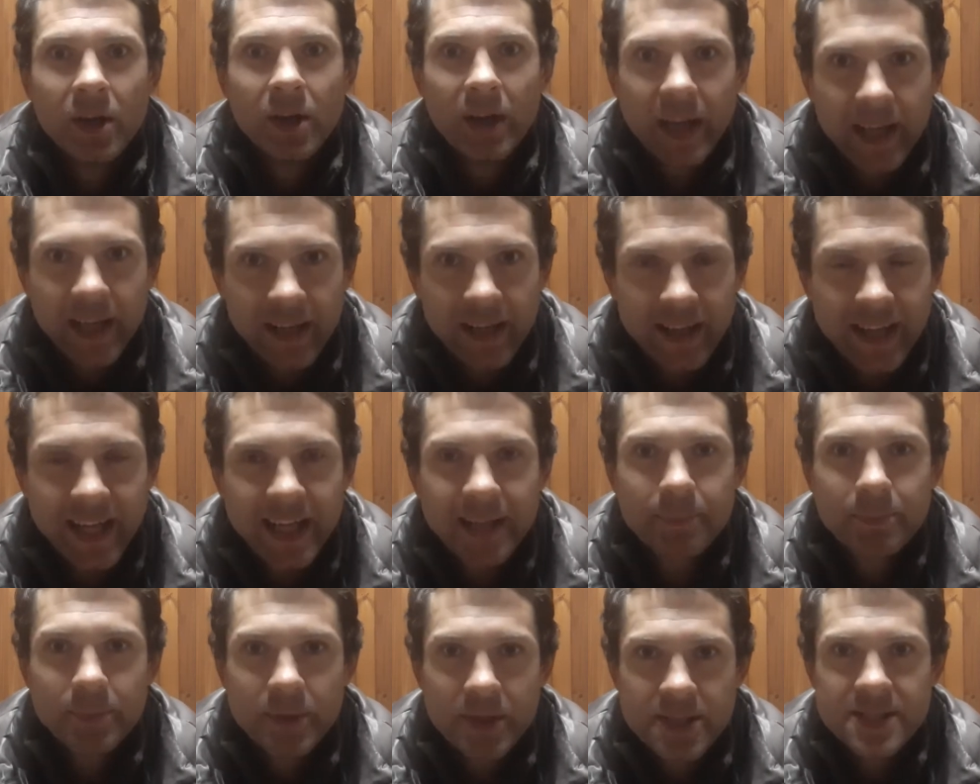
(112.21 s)
and
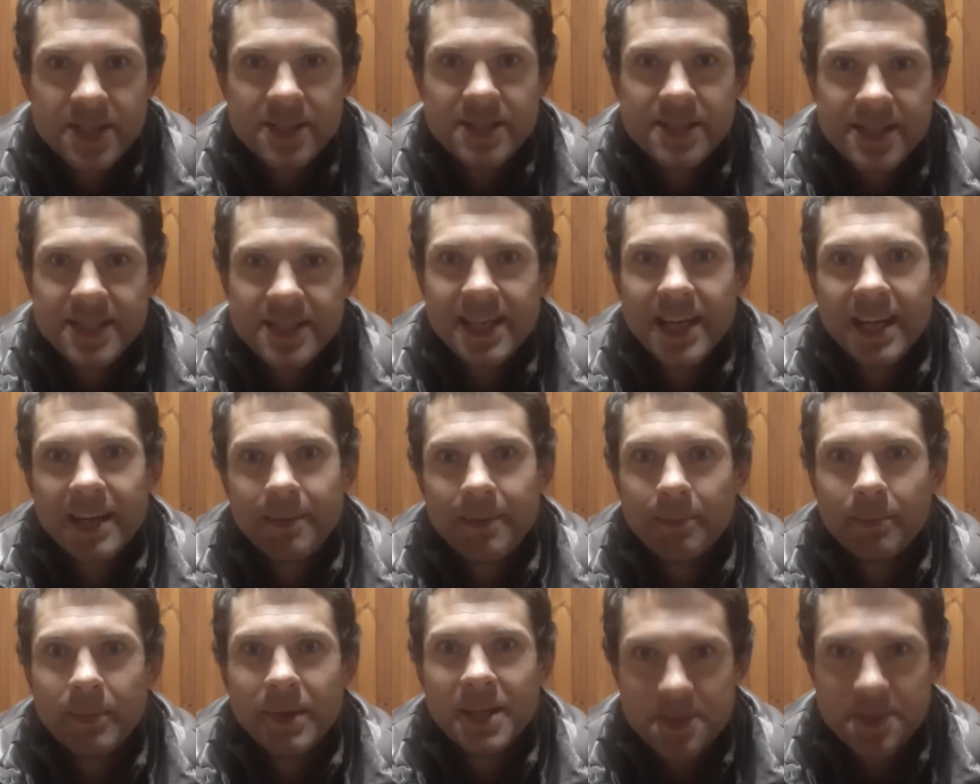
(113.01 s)
that person's
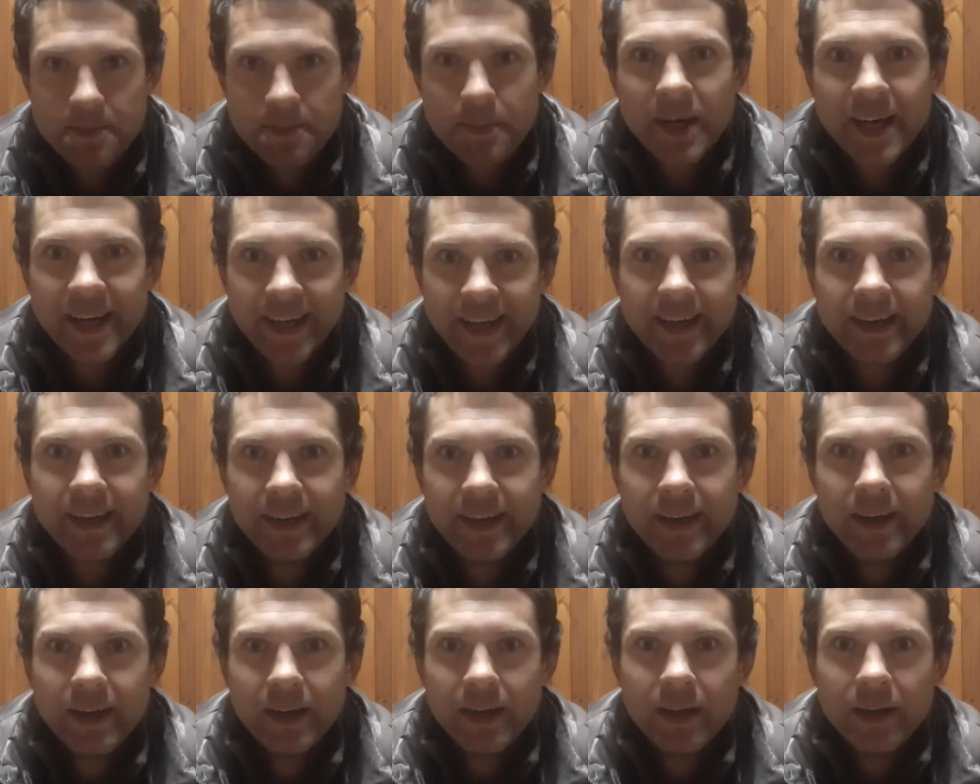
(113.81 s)
name is Mike.
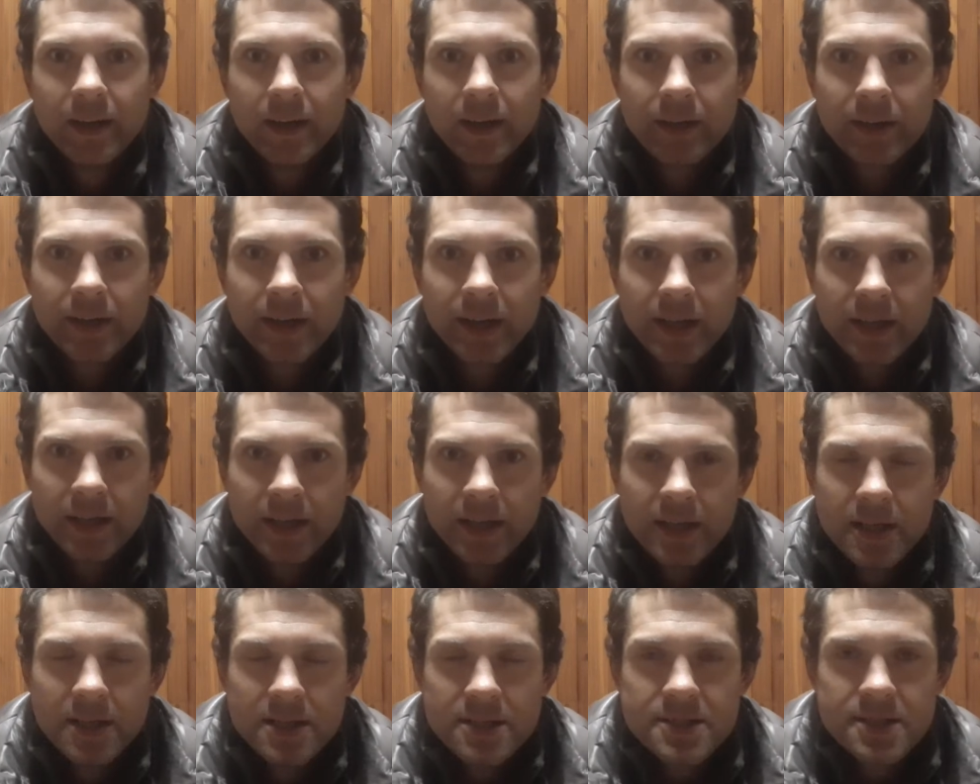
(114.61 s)
Okay,
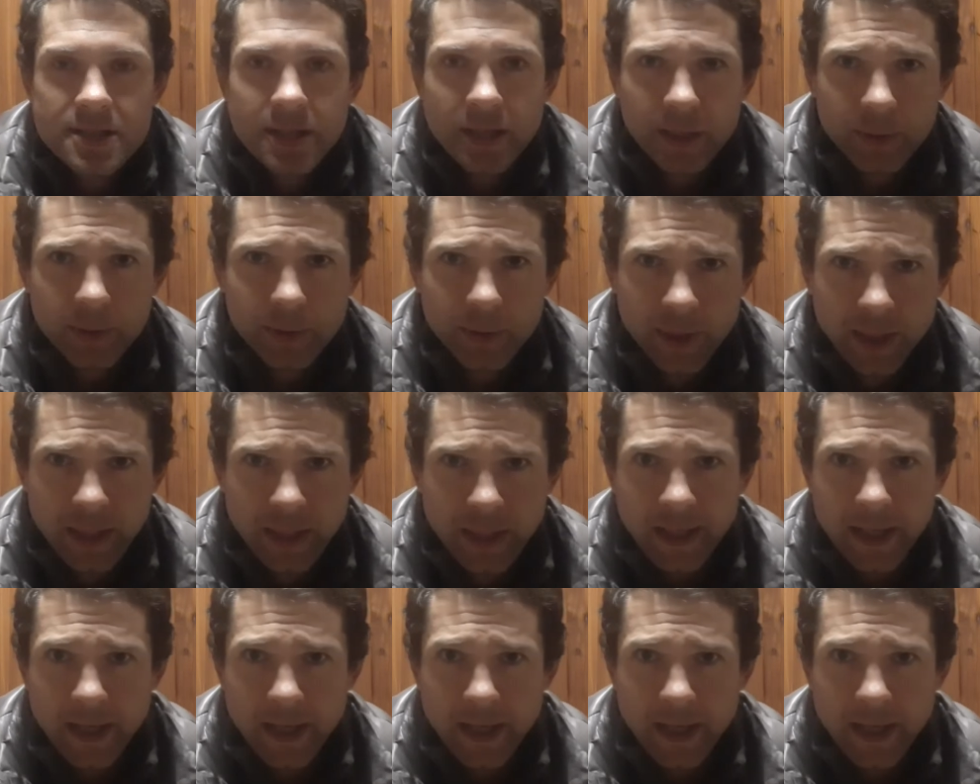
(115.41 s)
so